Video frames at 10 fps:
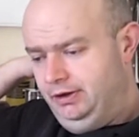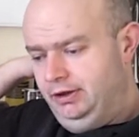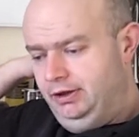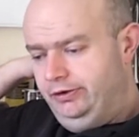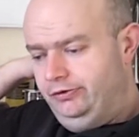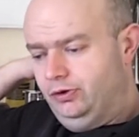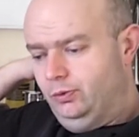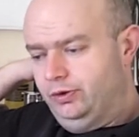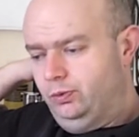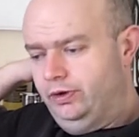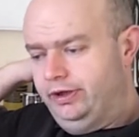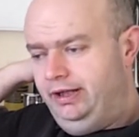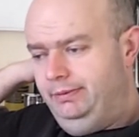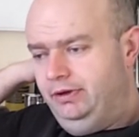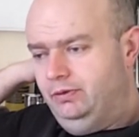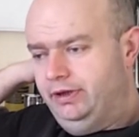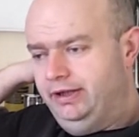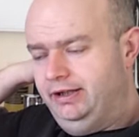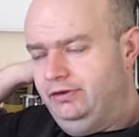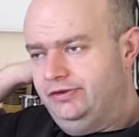So what I'll be quite
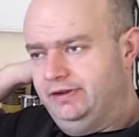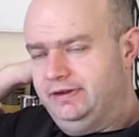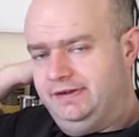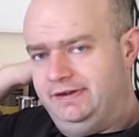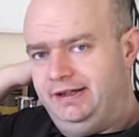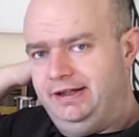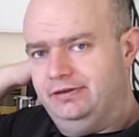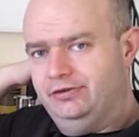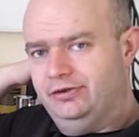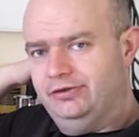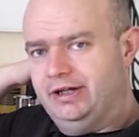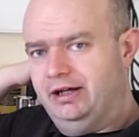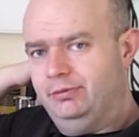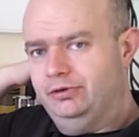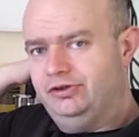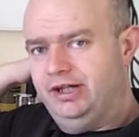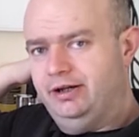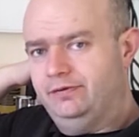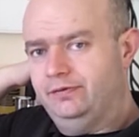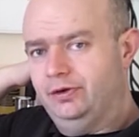interested to see is just how much
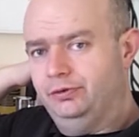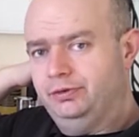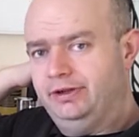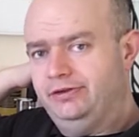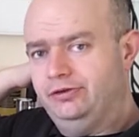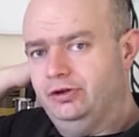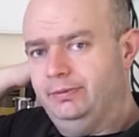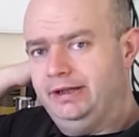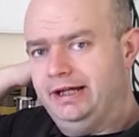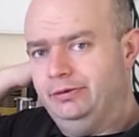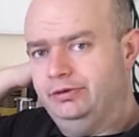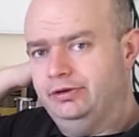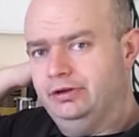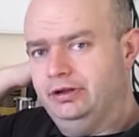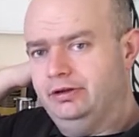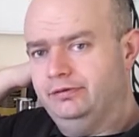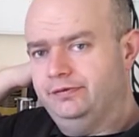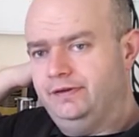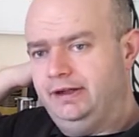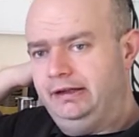airflow there is coming out of
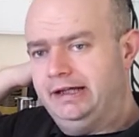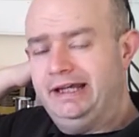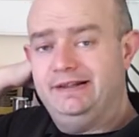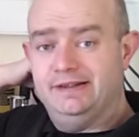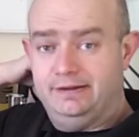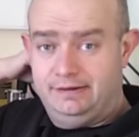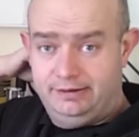the exit